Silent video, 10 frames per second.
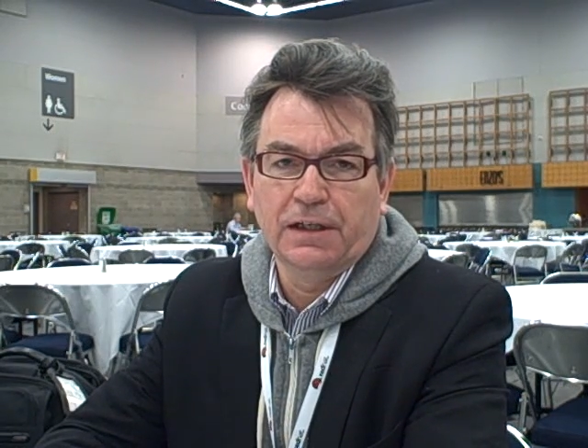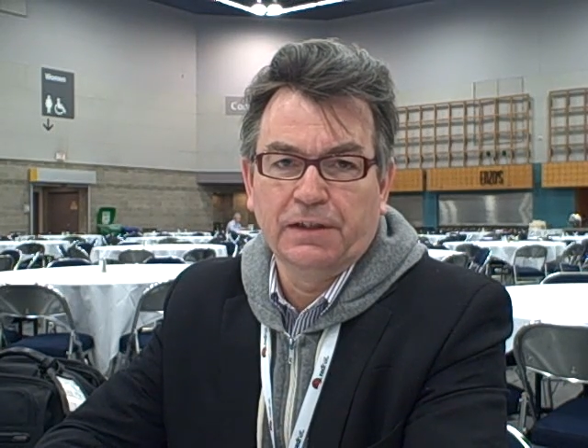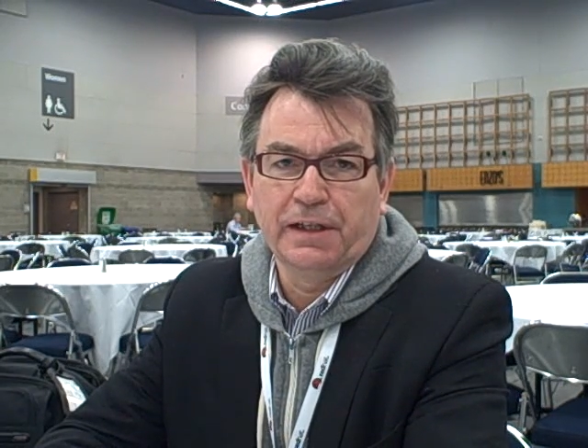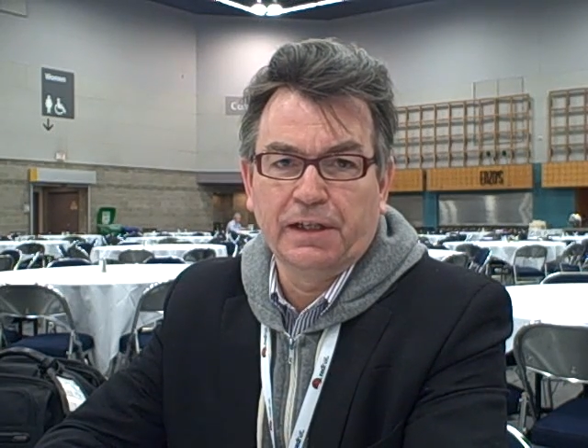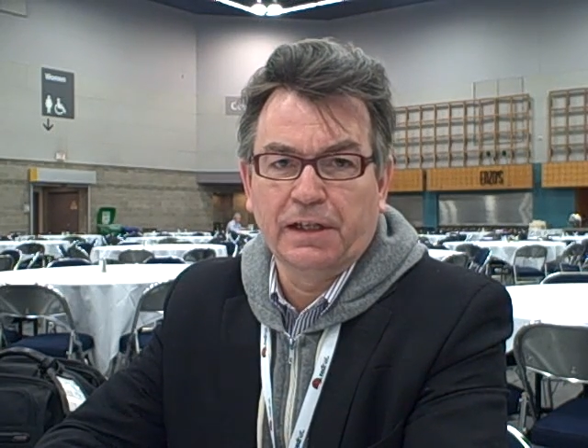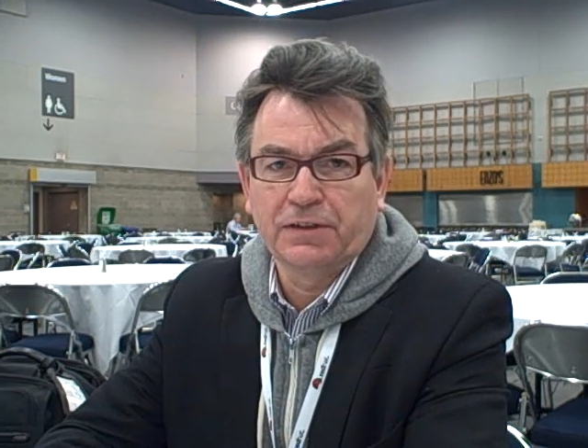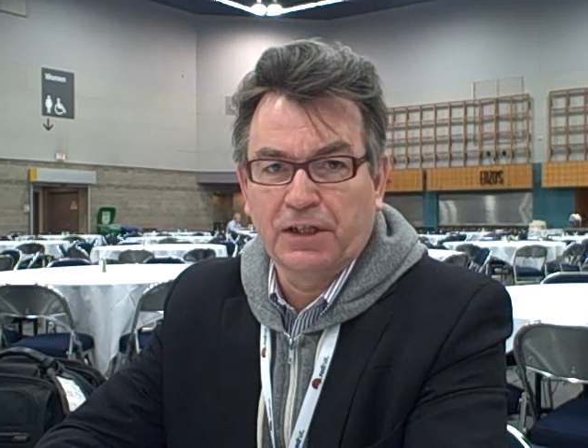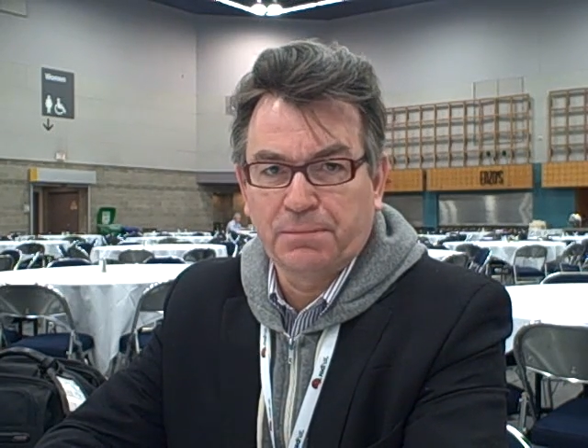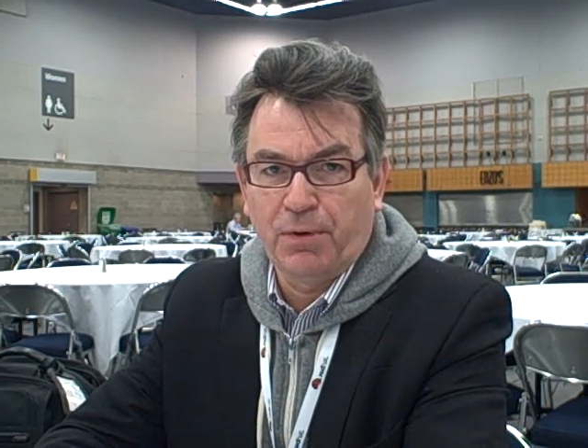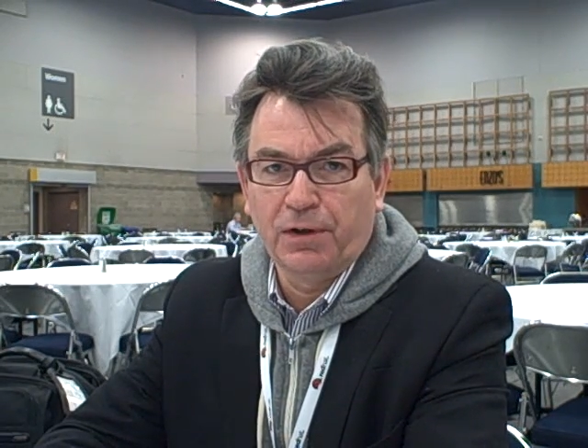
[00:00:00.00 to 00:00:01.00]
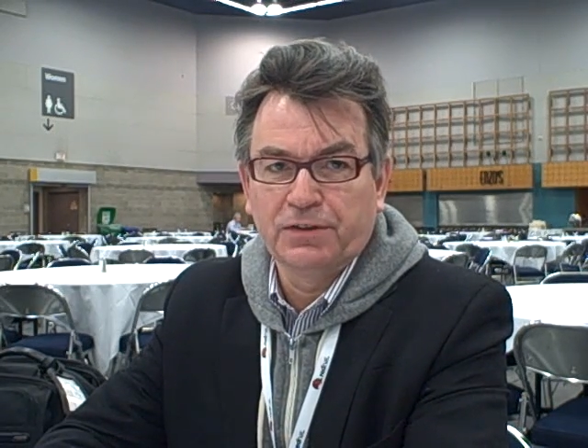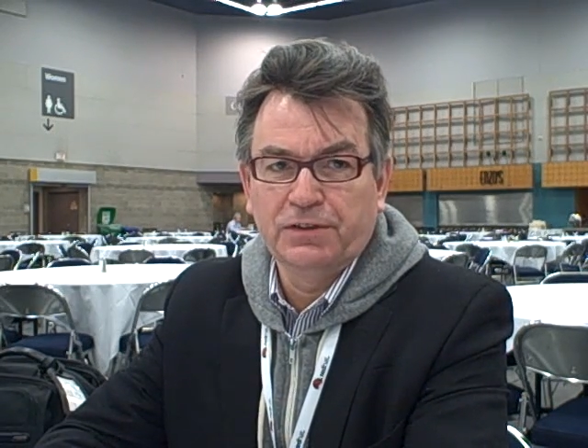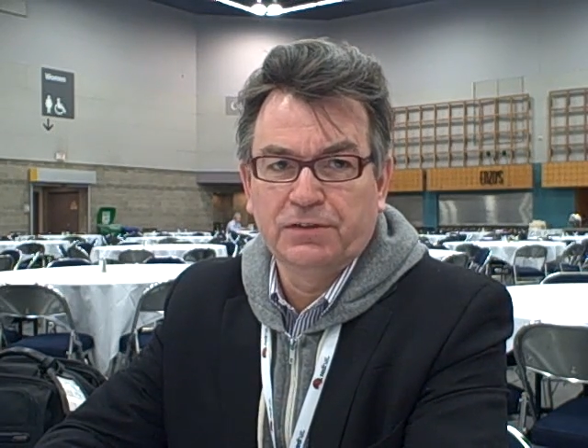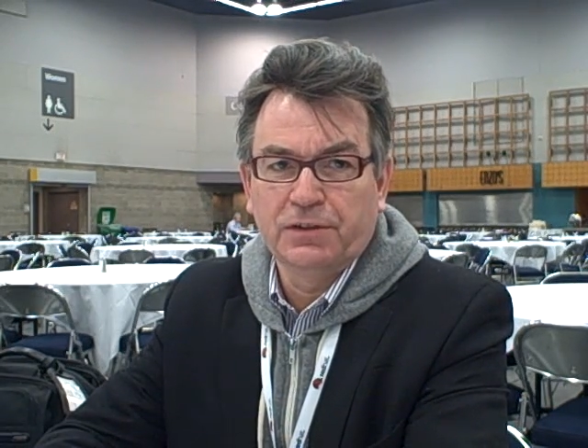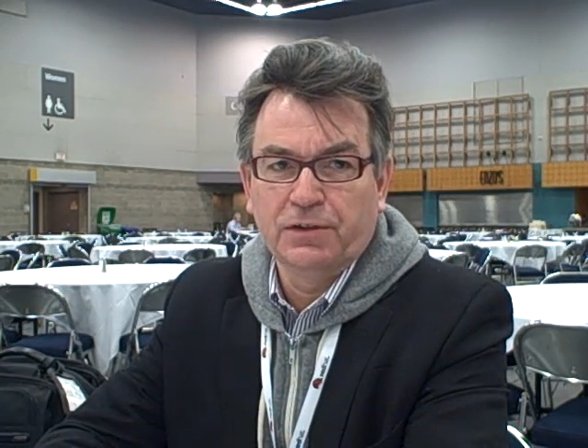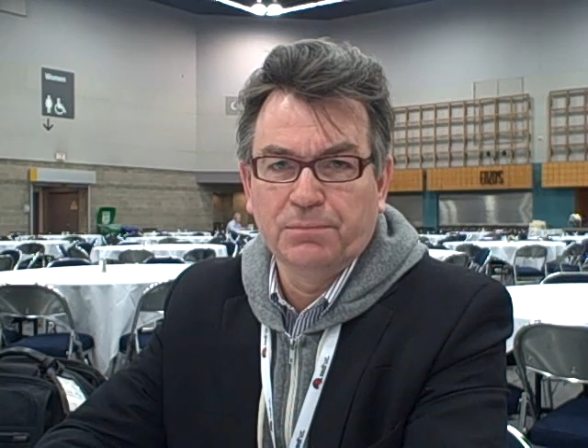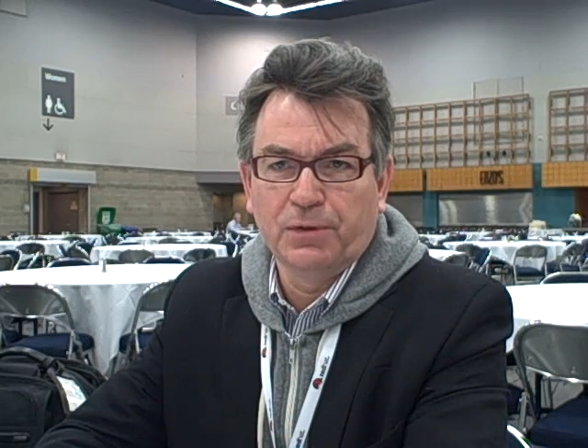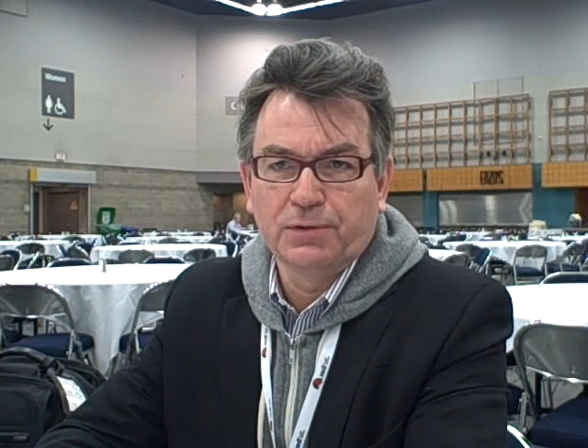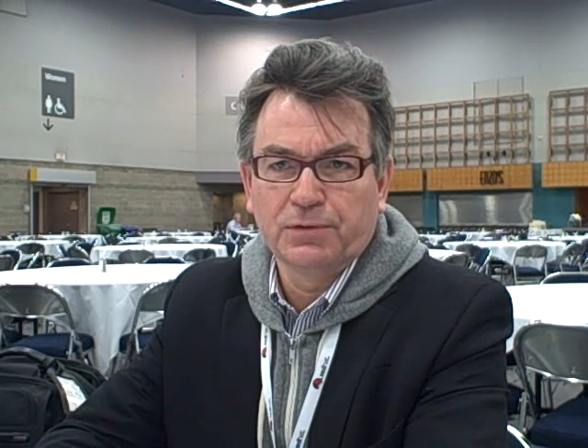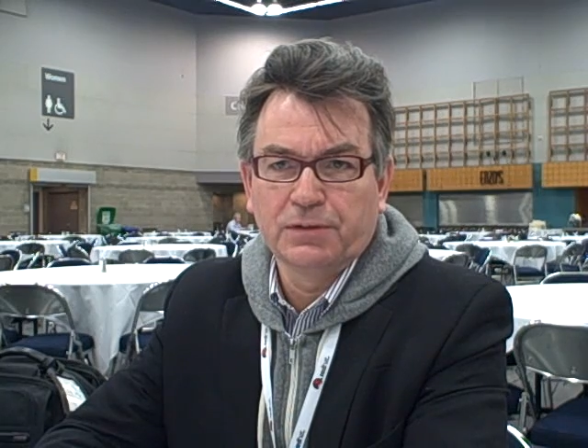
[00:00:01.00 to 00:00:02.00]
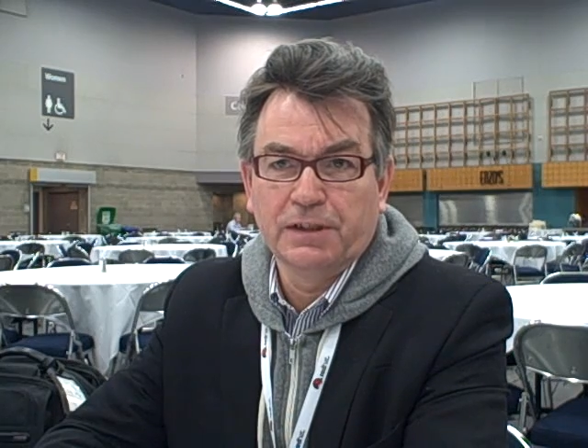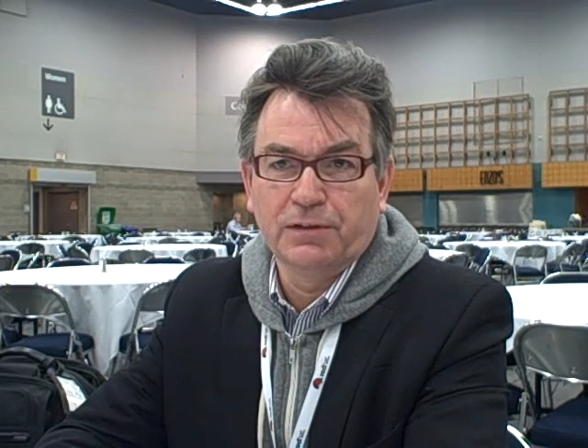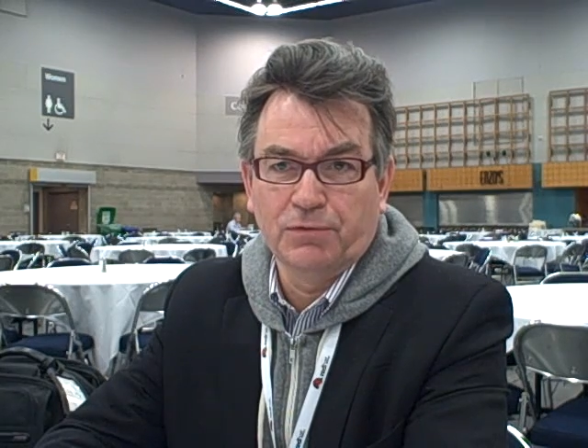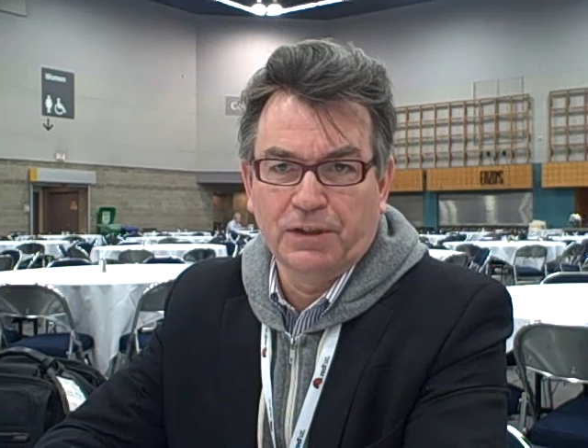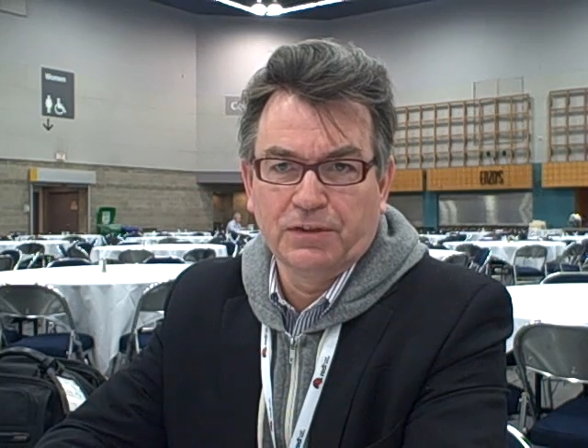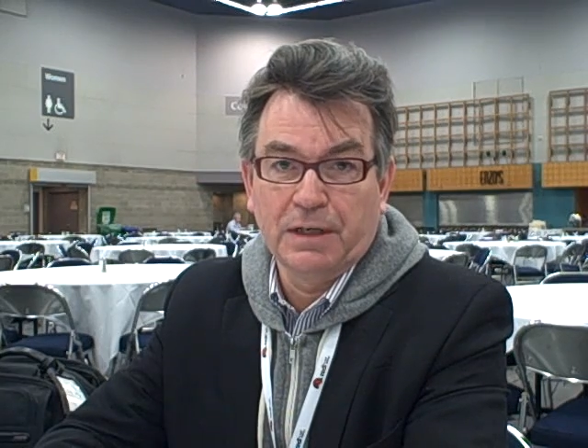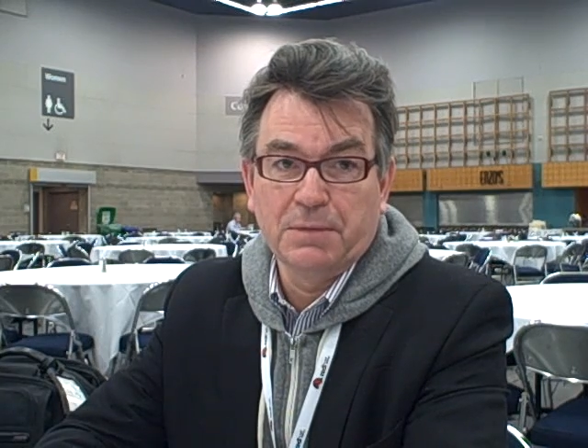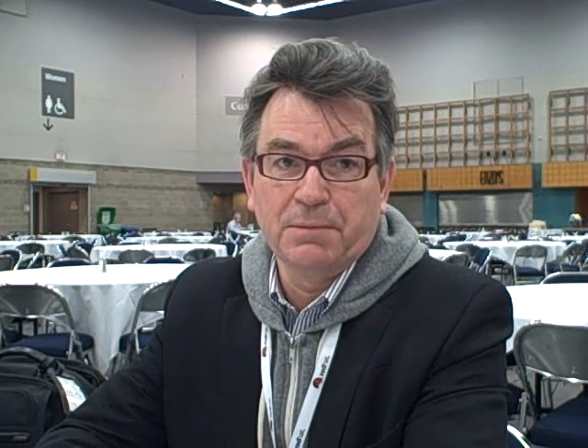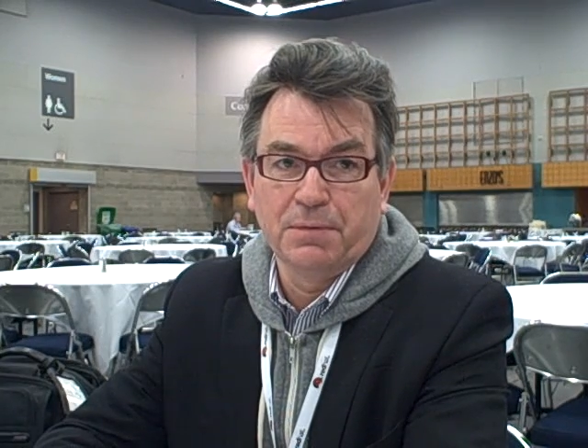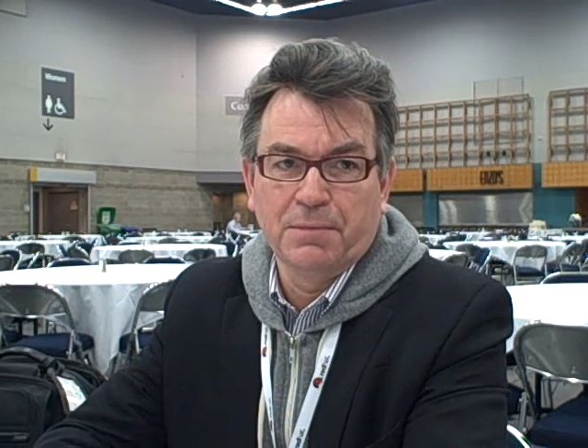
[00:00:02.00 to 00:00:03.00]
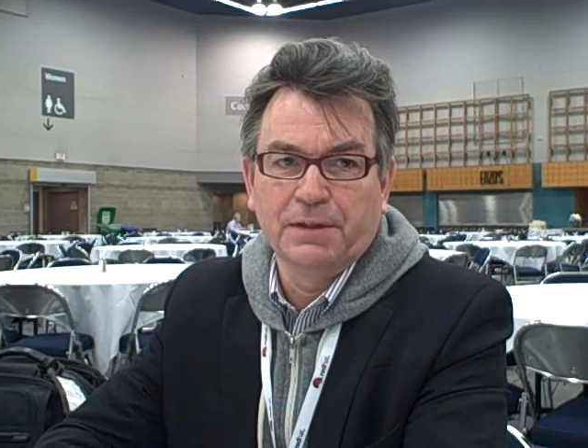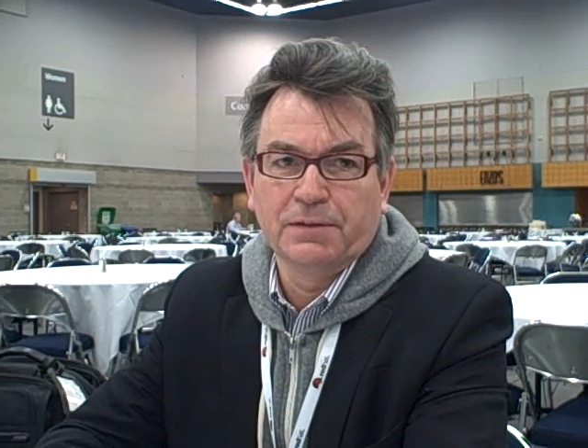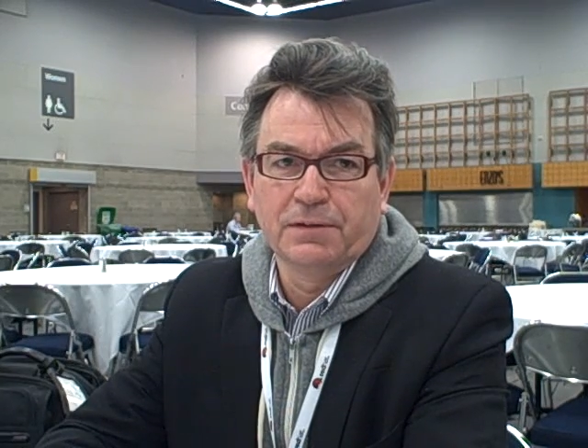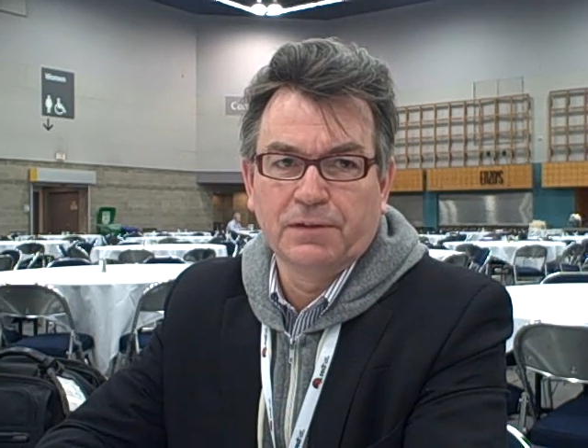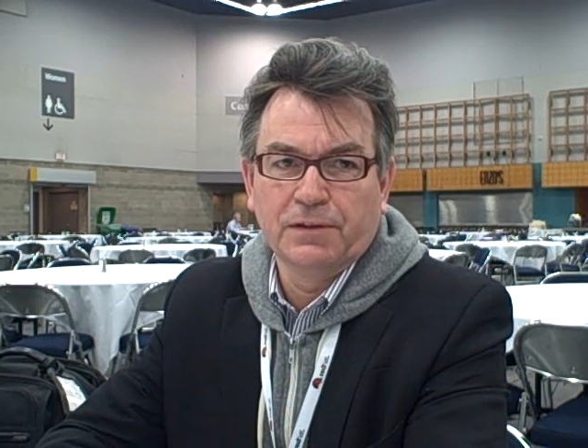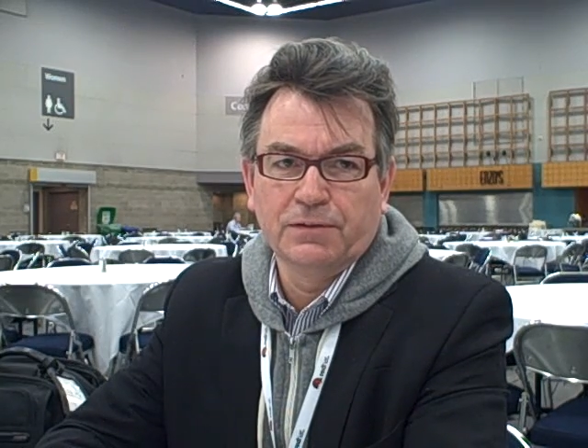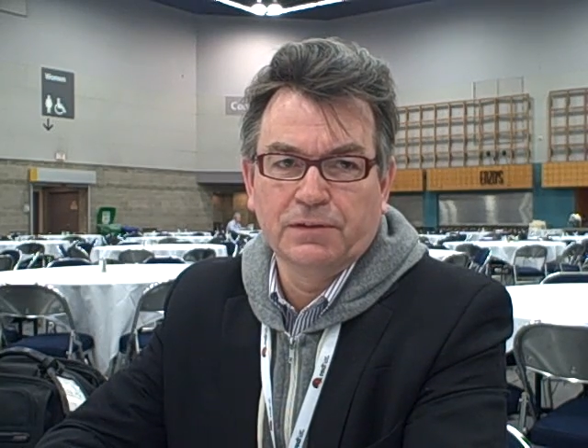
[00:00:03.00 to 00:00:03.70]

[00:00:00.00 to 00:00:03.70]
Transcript: and then attach policies to those models, and then at runtime implement those.